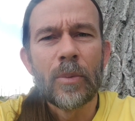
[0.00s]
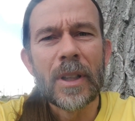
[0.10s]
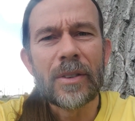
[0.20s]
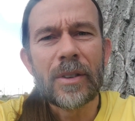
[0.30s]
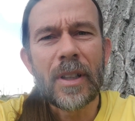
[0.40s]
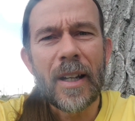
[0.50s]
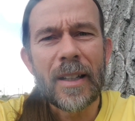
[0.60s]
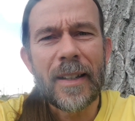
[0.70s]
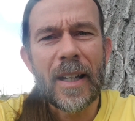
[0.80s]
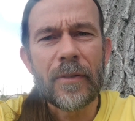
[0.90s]
Went
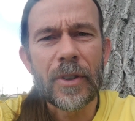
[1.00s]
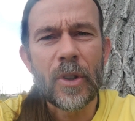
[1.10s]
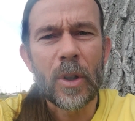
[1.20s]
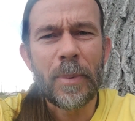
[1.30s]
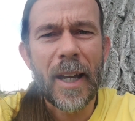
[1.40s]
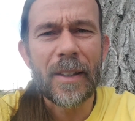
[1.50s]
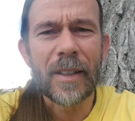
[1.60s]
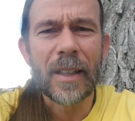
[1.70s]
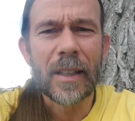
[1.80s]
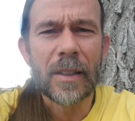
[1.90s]
kind of down of a dark
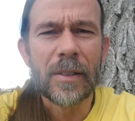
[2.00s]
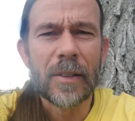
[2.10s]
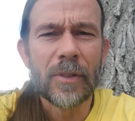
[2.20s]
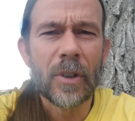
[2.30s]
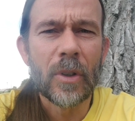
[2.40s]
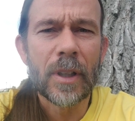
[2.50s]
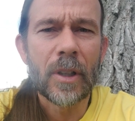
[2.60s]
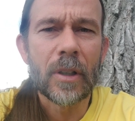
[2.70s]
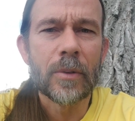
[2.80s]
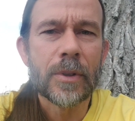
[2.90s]
path again, even though I
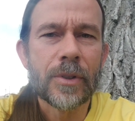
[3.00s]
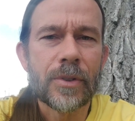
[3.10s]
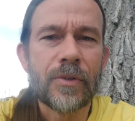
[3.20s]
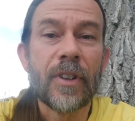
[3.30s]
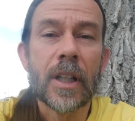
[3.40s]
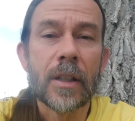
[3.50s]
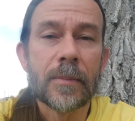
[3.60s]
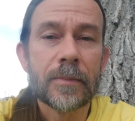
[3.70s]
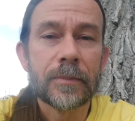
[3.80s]
thought it was fun.